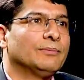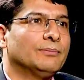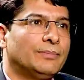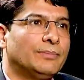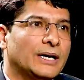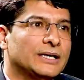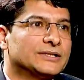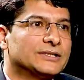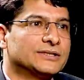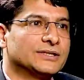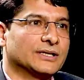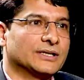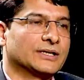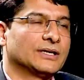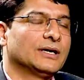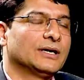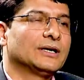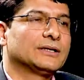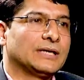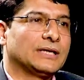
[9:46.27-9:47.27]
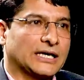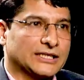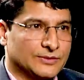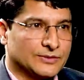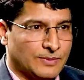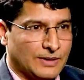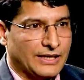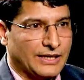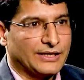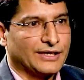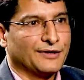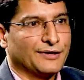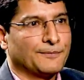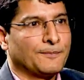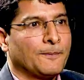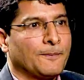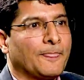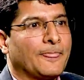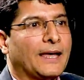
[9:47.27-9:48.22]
basic tax planning